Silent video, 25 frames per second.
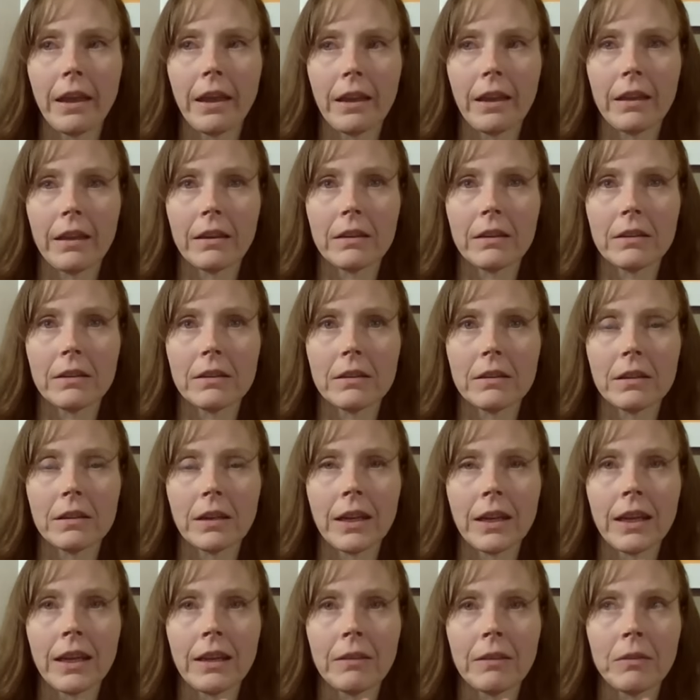and
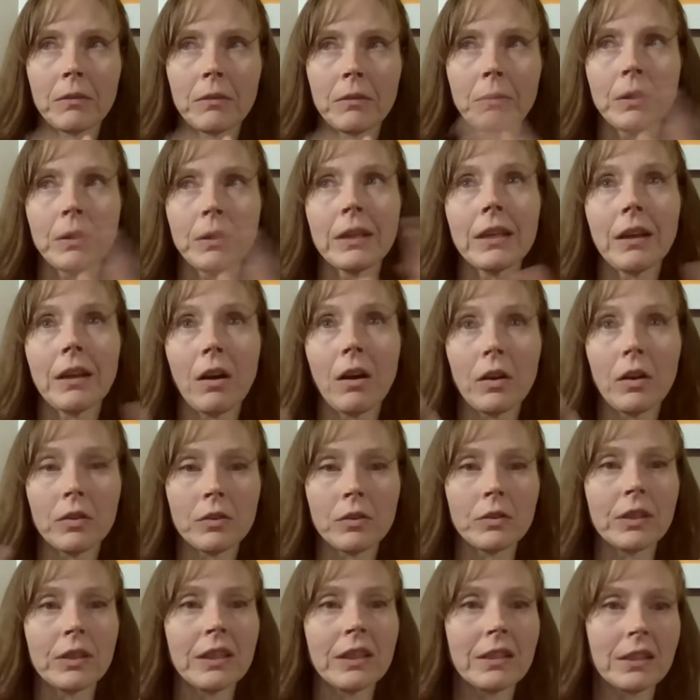it, we
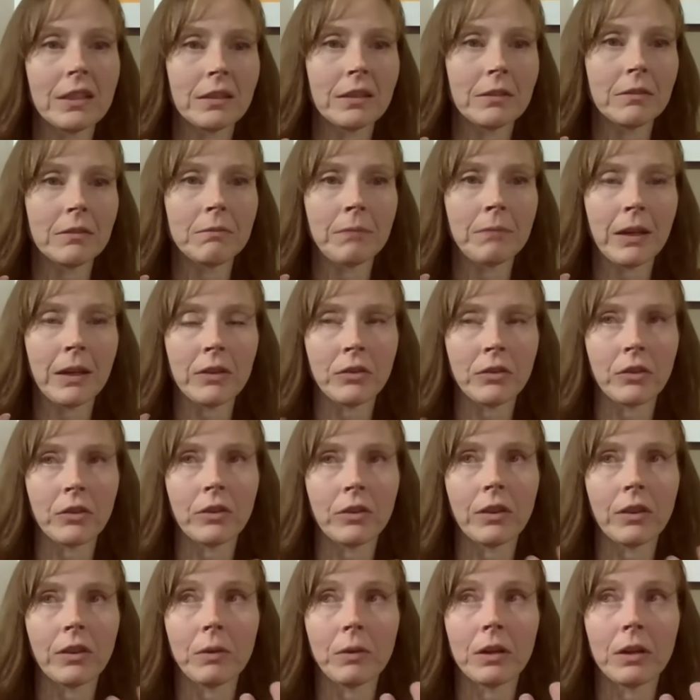also need to make
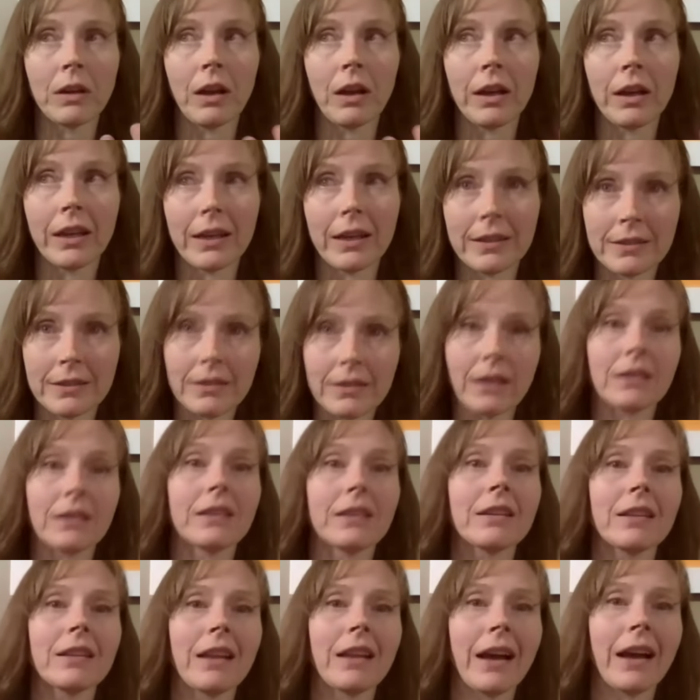sure that we're not getting
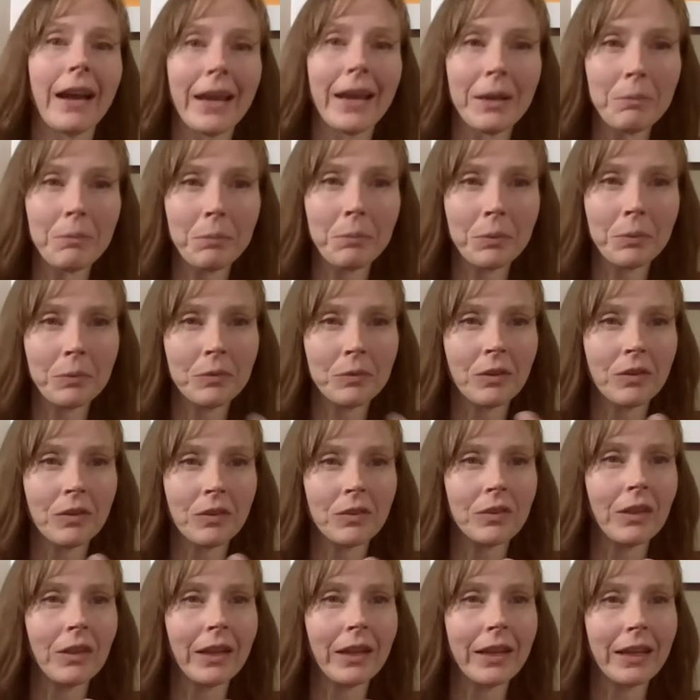sucked into the hype
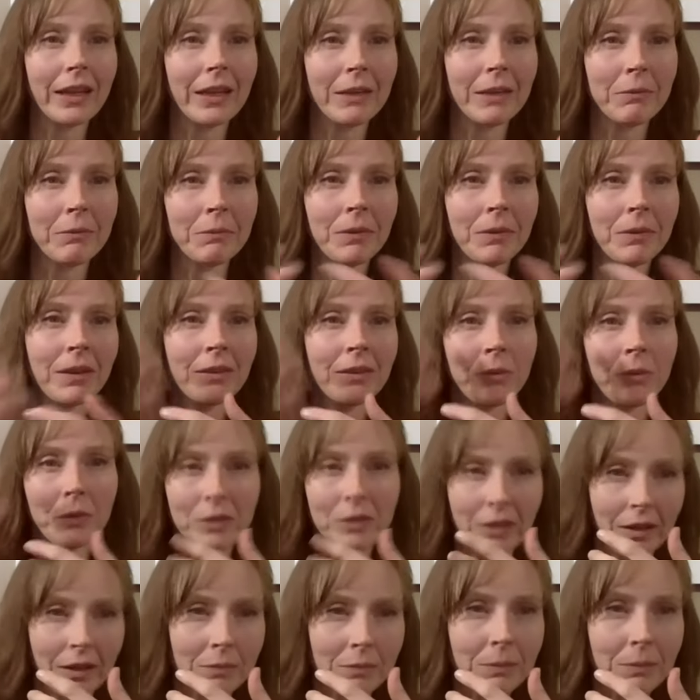just like
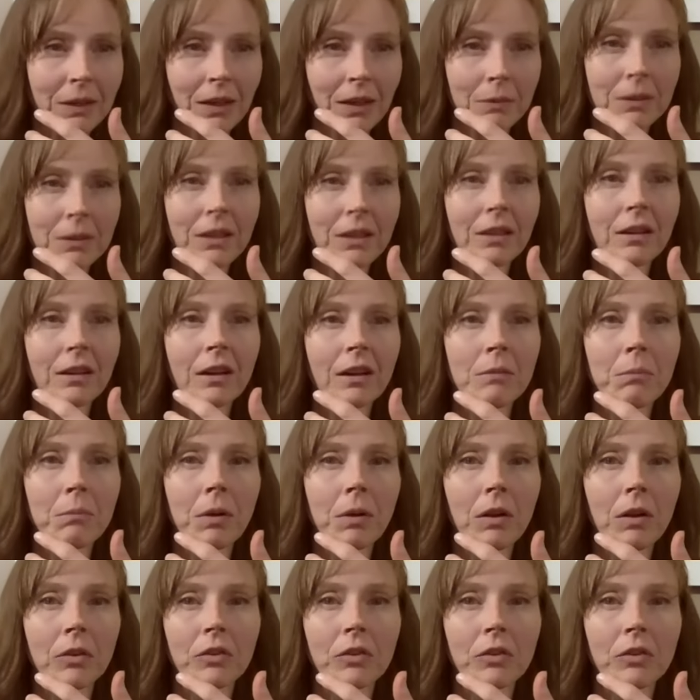so it does become another
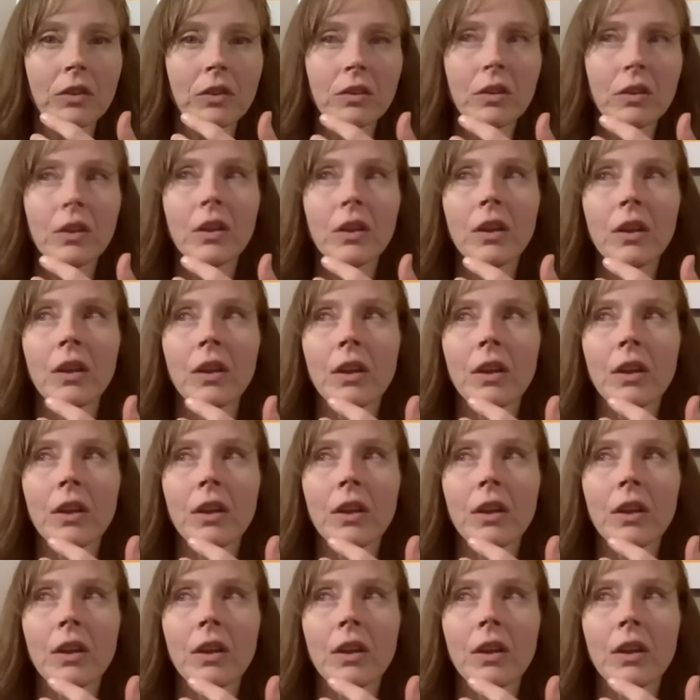compulsion